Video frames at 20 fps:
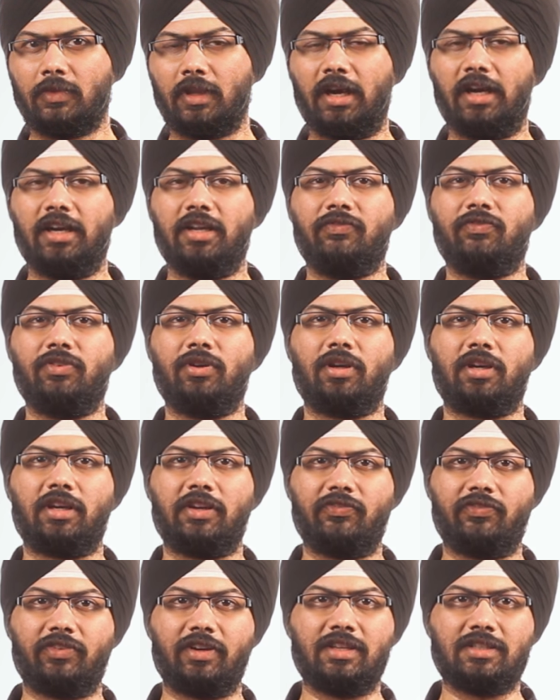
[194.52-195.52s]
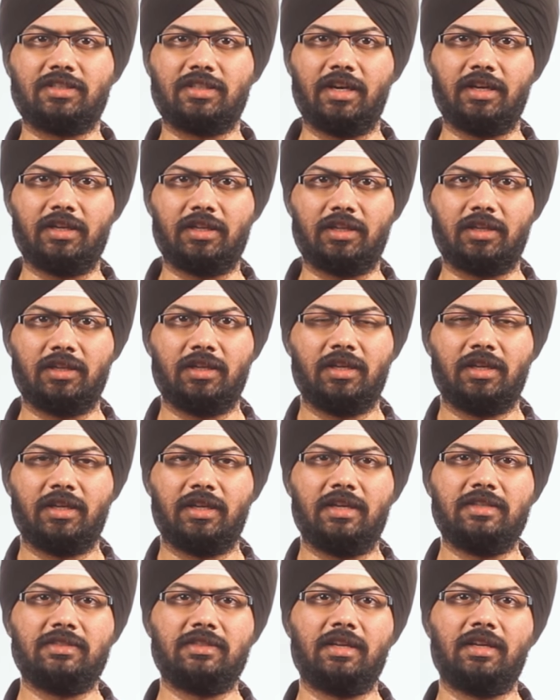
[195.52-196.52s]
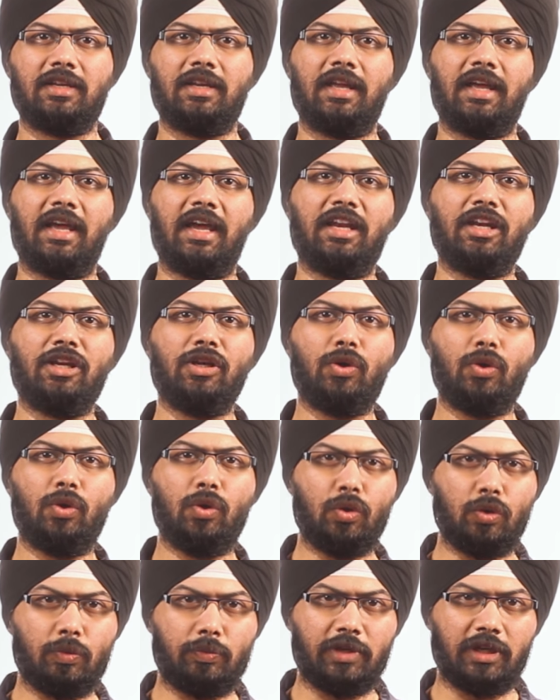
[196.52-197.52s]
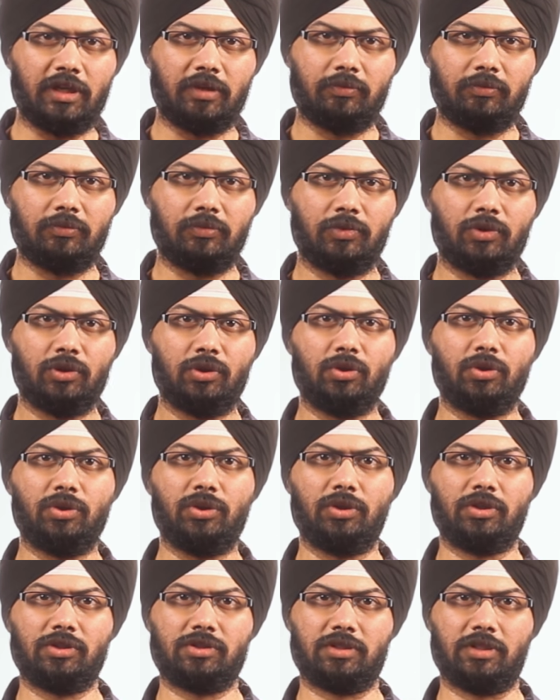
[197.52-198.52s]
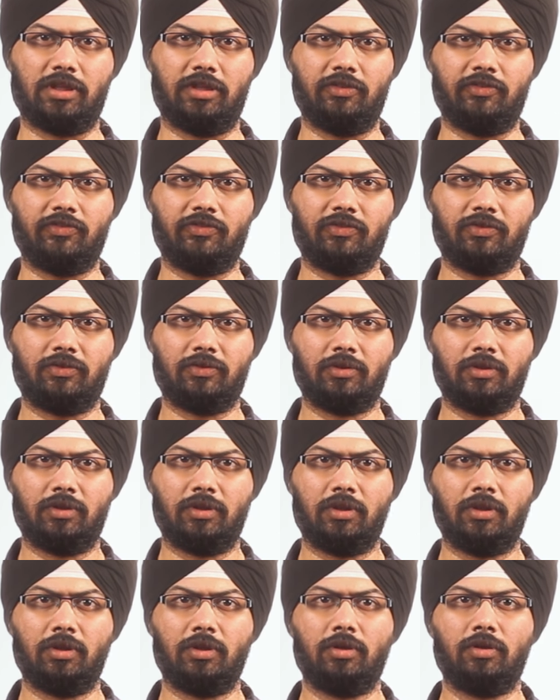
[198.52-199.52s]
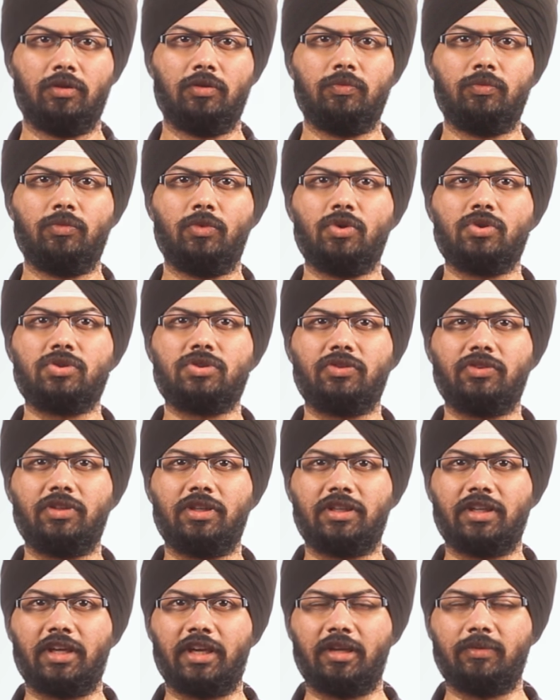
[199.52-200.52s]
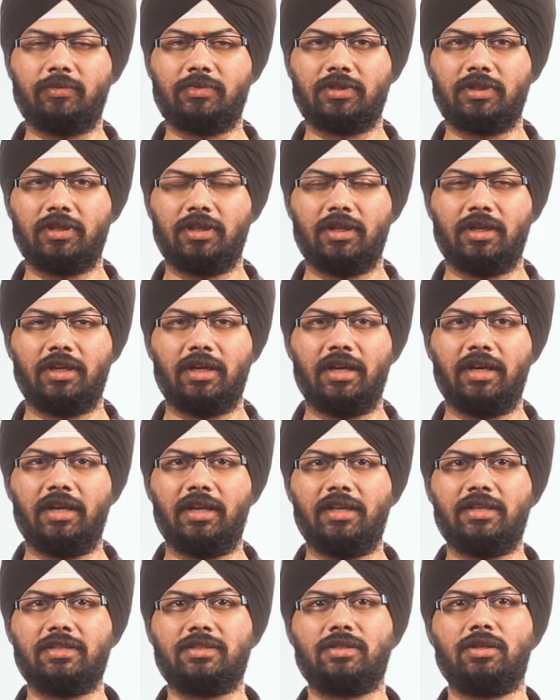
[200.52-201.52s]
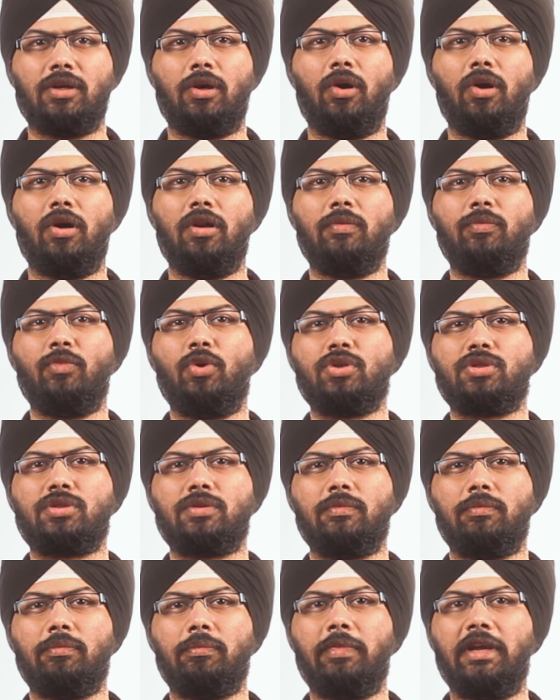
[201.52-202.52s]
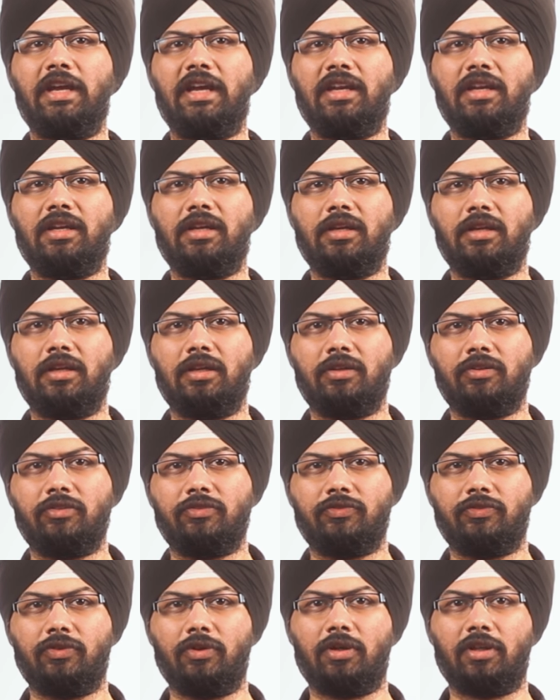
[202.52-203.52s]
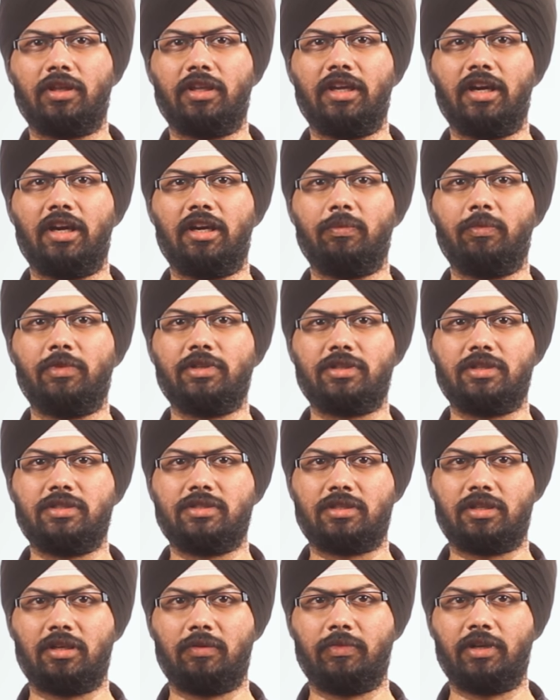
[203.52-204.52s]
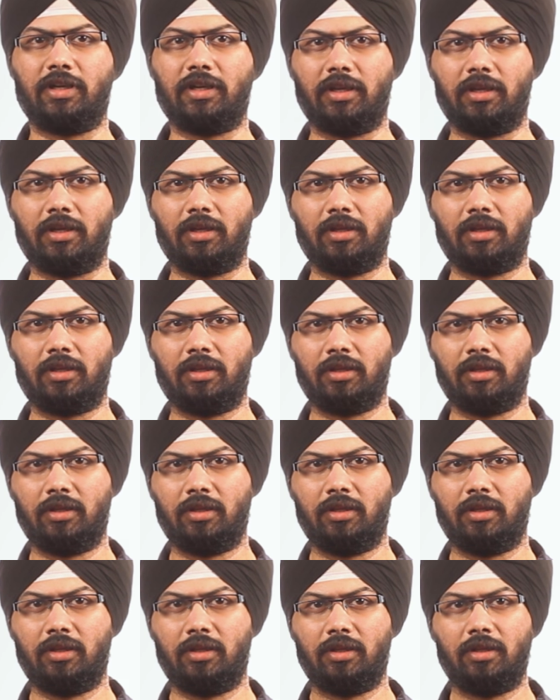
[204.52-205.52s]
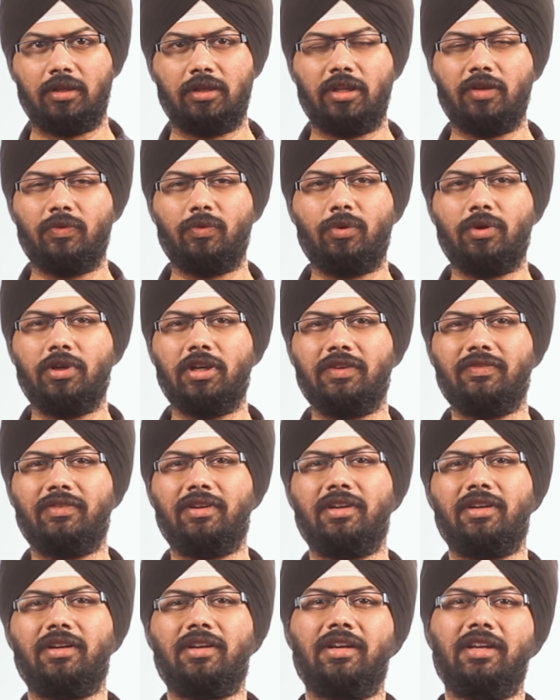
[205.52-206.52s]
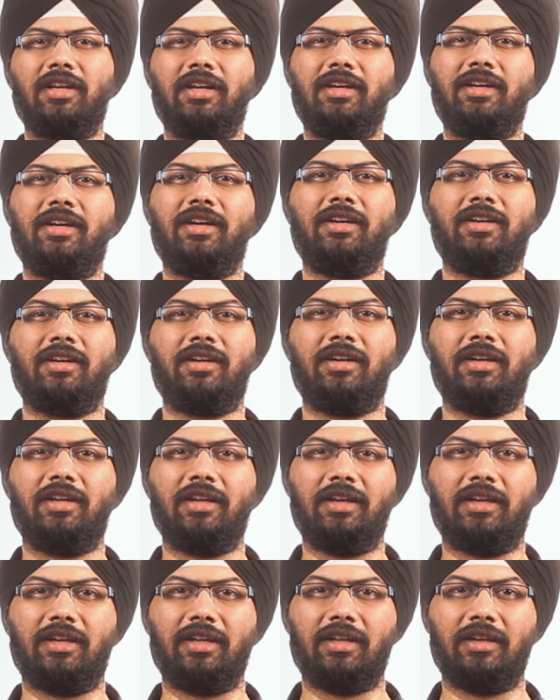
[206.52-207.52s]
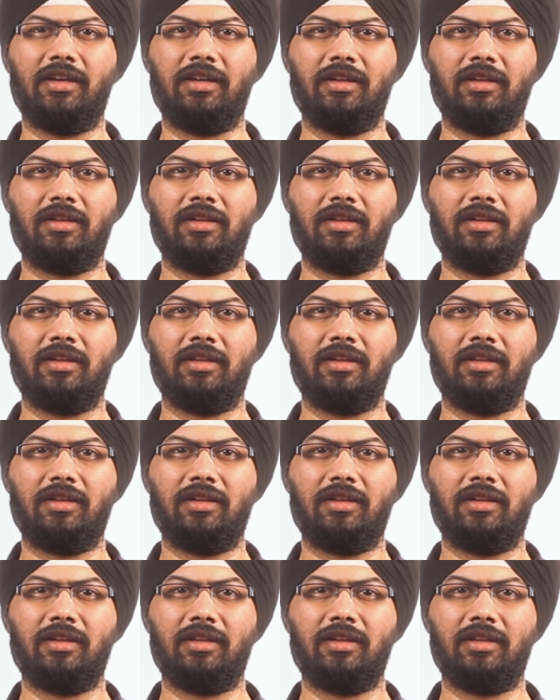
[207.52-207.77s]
And if your reference letter is an encomium to yourself, most of the times it is almost banal for the admissions committee. They won't even read it in detail.